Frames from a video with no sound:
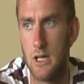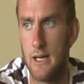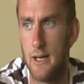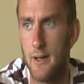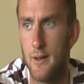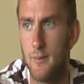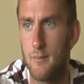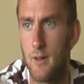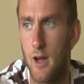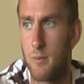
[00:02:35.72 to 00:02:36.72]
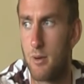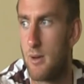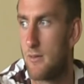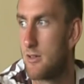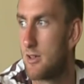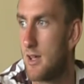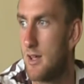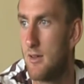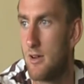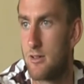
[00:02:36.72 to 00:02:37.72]
I'd probably have to say
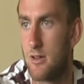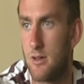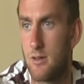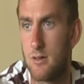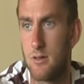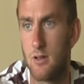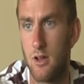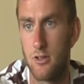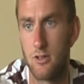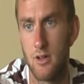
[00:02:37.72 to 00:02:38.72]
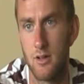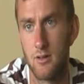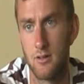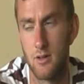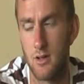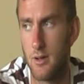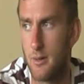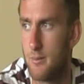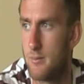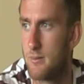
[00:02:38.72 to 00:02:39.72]
here, actually, last year
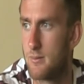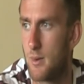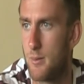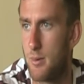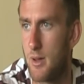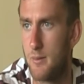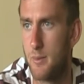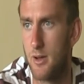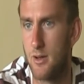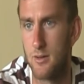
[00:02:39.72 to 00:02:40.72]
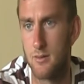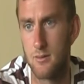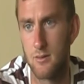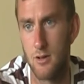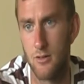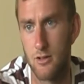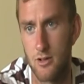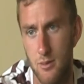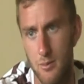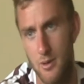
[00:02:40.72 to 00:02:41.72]
when we played Burton. And
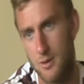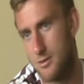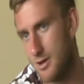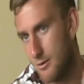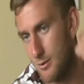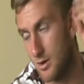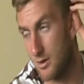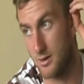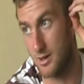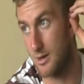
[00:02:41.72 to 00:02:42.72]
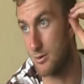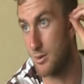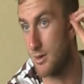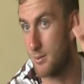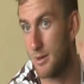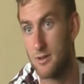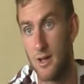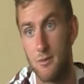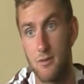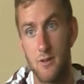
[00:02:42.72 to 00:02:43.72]
obviously we beat them 7-1. I think that was one of the best
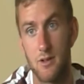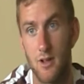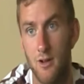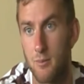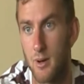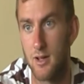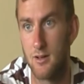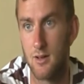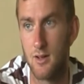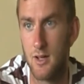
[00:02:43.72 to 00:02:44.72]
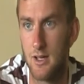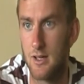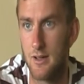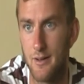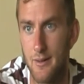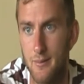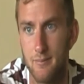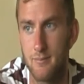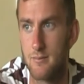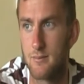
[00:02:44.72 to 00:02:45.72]
atmospheres that I've played
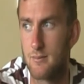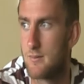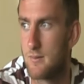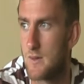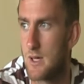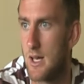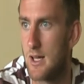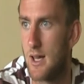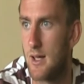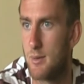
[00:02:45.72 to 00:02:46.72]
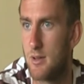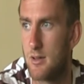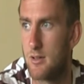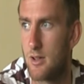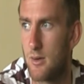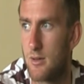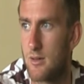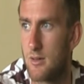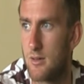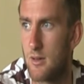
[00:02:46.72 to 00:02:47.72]
any game under. So
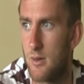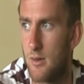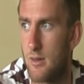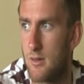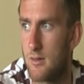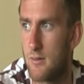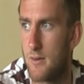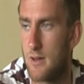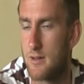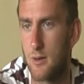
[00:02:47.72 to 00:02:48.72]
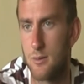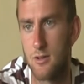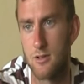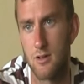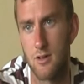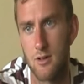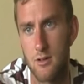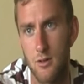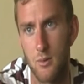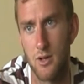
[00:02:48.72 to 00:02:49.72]
the fans helped us to
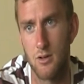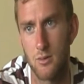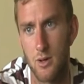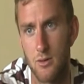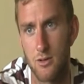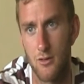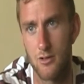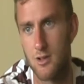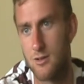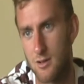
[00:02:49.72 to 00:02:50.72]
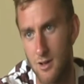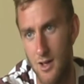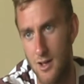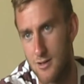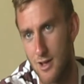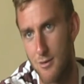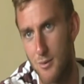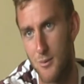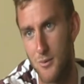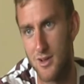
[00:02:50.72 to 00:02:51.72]
the win as well. So obviously it was a
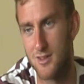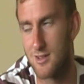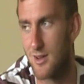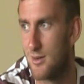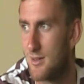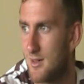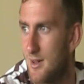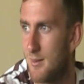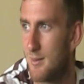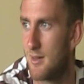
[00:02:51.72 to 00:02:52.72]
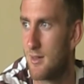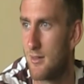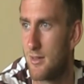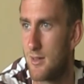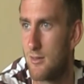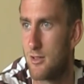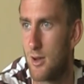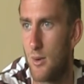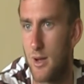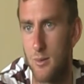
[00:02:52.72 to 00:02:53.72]
7-1 win. So I think the
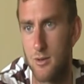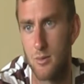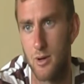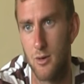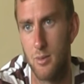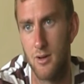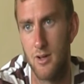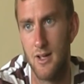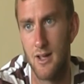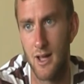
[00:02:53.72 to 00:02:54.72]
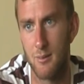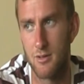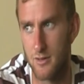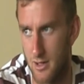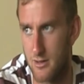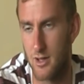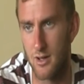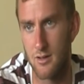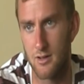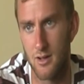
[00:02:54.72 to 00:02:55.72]
result helped as well. But atmosphere, I'd
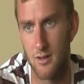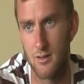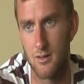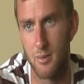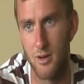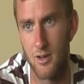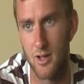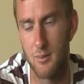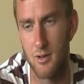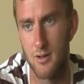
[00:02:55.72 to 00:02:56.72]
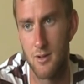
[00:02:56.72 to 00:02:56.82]
say the Burton game here.